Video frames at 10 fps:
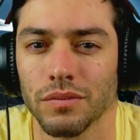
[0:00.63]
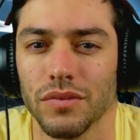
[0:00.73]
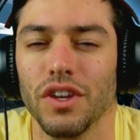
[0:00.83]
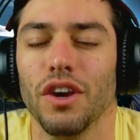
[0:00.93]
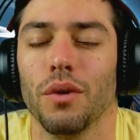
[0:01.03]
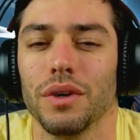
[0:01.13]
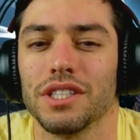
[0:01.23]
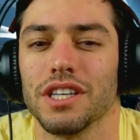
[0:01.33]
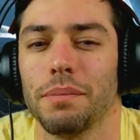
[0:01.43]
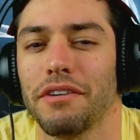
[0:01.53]
Yo, what's
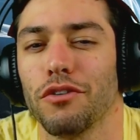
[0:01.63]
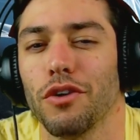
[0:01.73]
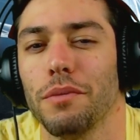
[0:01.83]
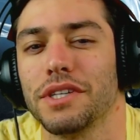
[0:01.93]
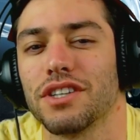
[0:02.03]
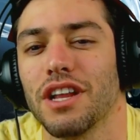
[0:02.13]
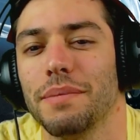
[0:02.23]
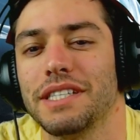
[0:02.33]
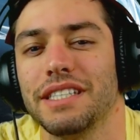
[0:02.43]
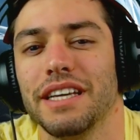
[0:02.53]
up everyone? Mr.
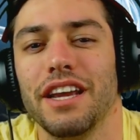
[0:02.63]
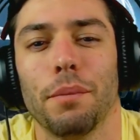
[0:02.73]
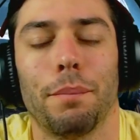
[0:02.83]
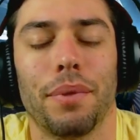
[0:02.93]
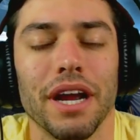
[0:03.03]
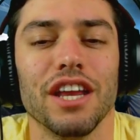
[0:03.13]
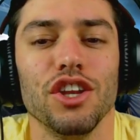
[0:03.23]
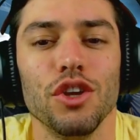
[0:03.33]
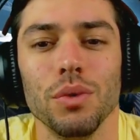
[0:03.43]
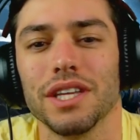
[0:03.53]
MSC here bringing
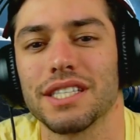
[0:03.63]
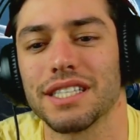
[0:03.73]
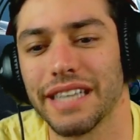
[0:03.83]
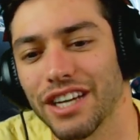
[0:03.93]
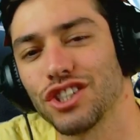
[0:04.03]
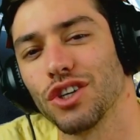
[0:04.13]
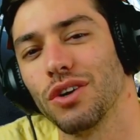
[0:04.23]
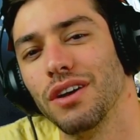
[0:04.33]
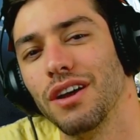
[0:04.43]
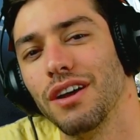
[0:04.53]
you the
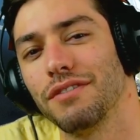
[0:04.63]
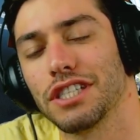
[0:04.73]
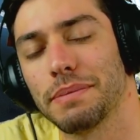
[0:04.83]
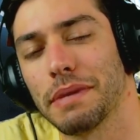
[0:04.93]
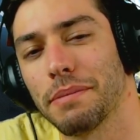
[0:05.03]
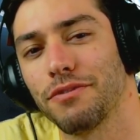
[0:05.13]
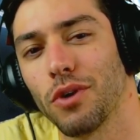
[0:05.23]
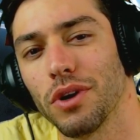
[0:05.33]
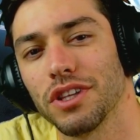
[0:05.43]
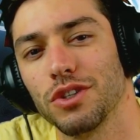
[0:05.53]
schedule for September
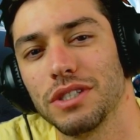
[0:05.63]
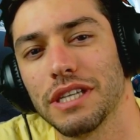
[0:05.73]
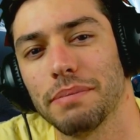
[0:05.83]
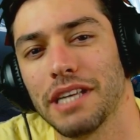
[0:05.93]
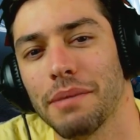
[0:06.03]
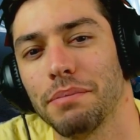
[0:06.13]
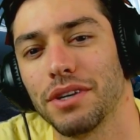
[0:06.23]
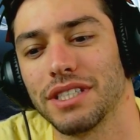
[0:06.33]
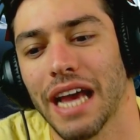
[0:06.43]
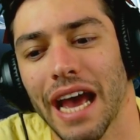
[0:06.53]
4th to
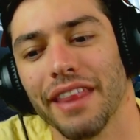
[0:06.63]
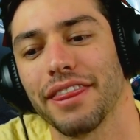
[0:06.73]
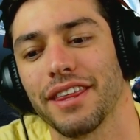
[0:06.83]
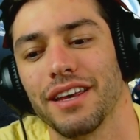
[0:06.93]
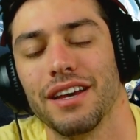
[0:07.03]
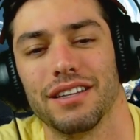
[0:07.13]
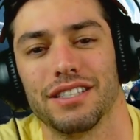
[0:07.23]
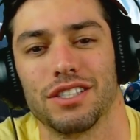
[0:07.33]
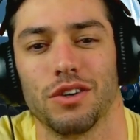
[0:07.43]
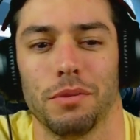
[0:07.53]
September 10th.
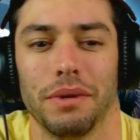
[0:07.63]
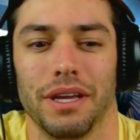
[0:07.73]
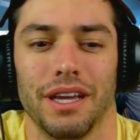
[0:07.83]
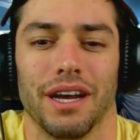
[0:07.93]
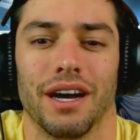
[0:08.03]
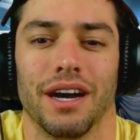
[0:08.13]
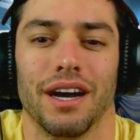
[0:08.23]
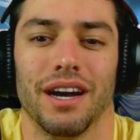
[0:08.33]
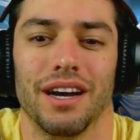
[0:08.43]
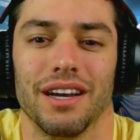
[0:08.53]
There's going to be
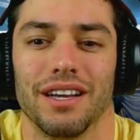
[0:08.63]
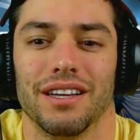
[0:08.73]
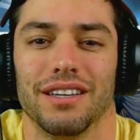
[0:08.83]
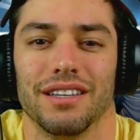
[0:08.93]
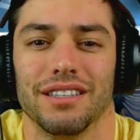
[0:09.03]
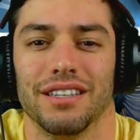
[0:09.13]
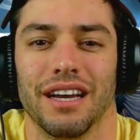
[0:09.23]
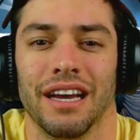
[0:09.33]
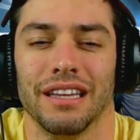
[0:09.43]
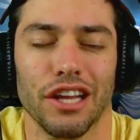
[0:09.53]
uh,
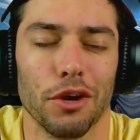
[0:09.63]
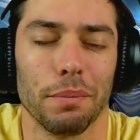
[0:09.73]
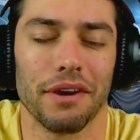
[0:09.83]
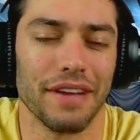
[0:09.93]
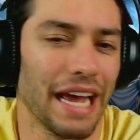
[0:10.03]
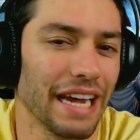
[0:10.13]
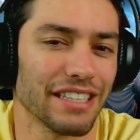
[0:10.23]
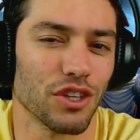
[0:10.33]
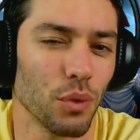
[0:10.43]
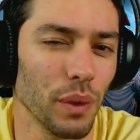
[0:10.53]
a little bit of a
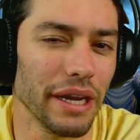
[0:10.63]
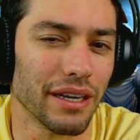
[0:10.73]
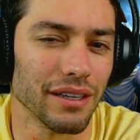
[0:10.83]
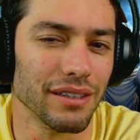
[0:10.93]
hectic week.